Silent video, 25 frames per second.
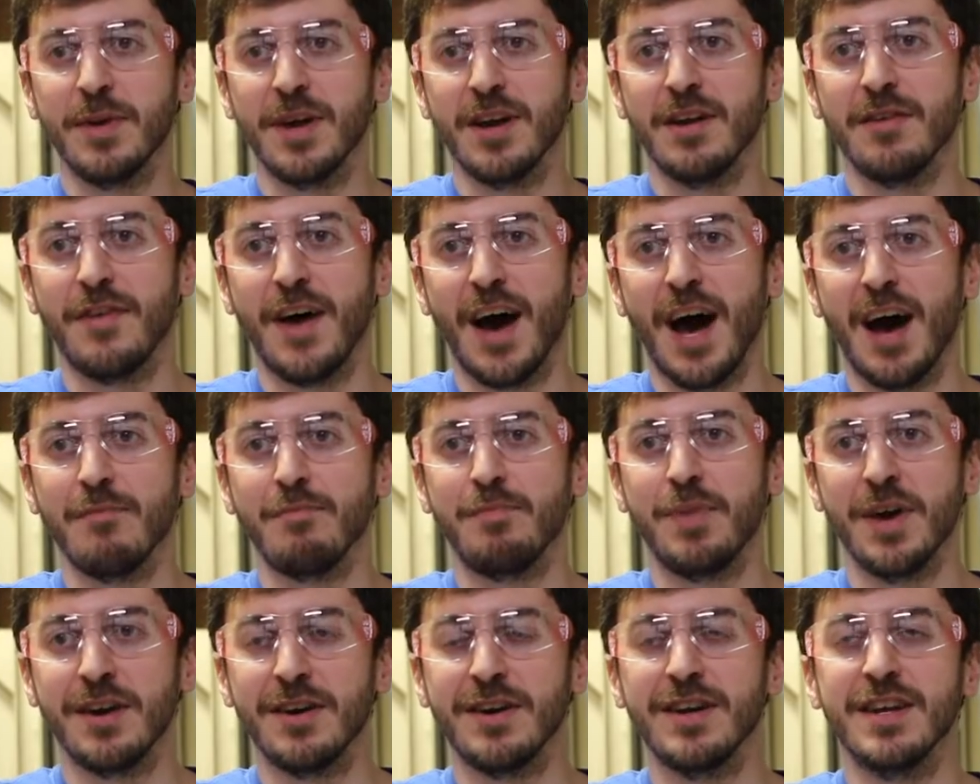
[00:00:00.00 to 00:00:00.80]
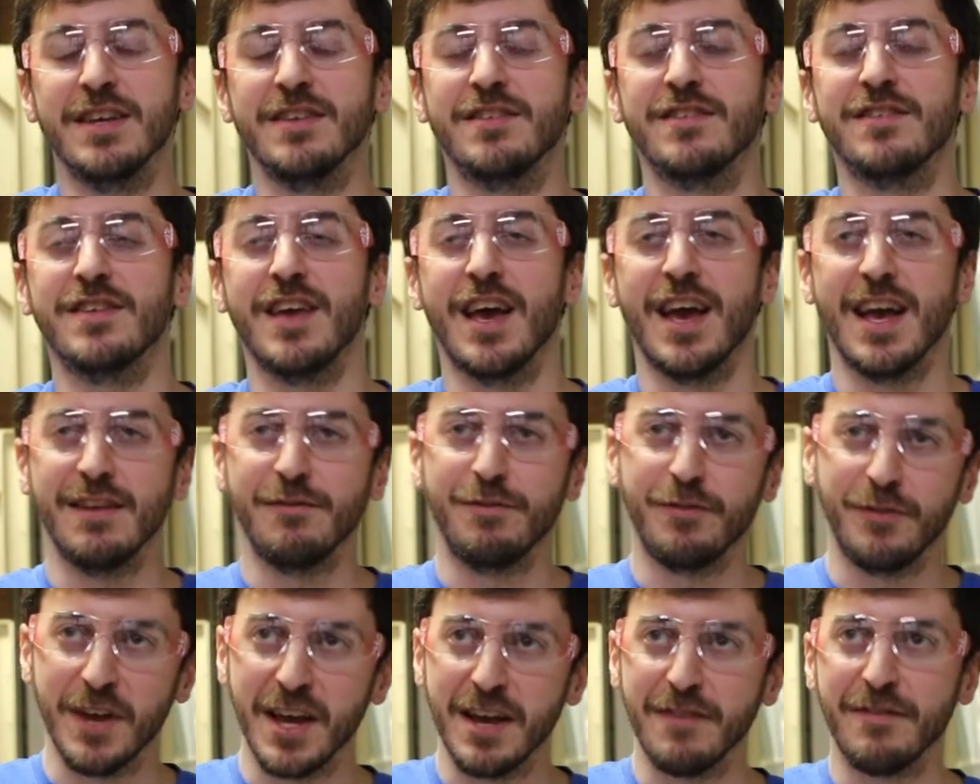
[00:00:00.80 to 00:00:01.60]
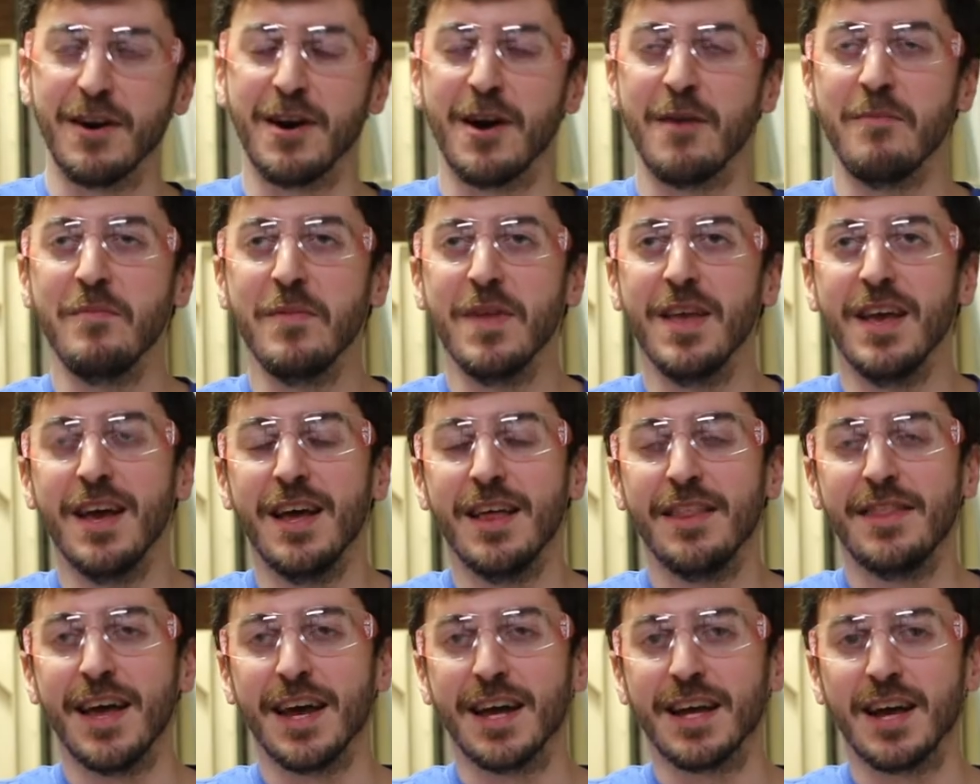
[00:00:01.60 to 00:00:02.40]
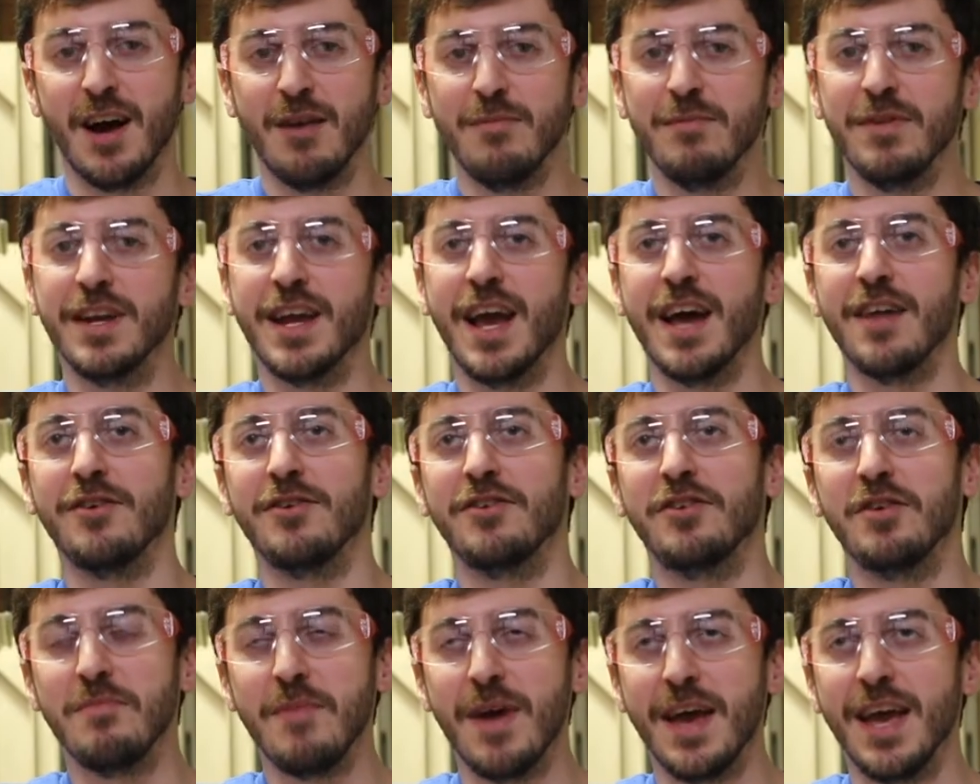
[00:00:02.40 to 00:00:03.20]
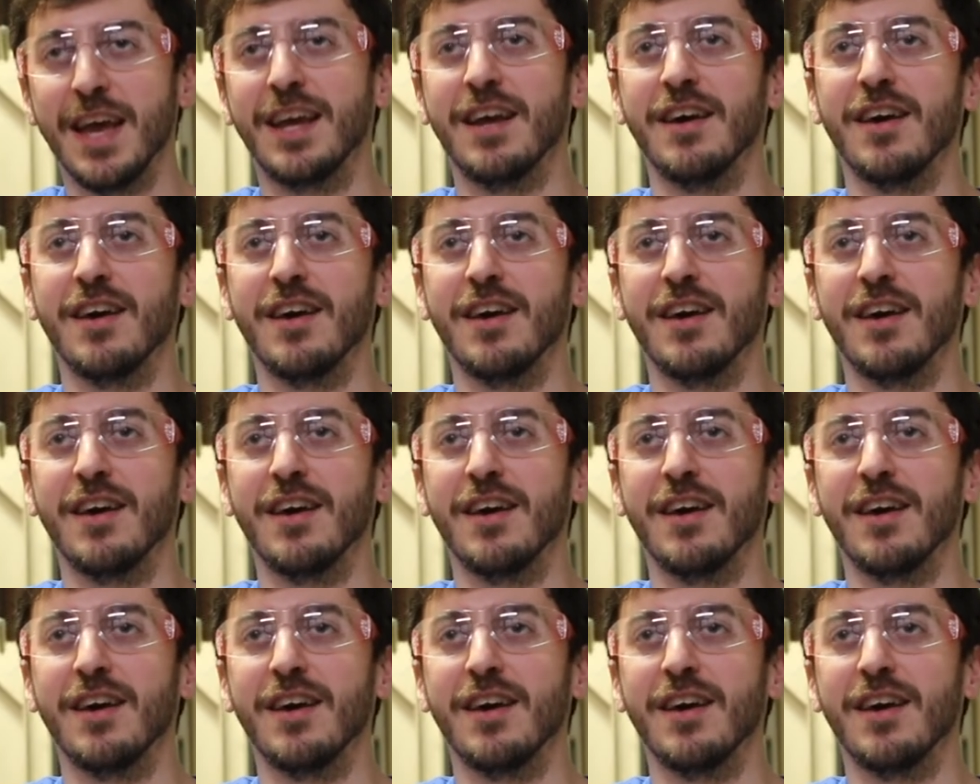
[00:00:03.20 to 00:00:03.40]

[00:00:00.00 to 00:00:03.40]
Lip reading: bit of hop bitterness and flavor that come together to make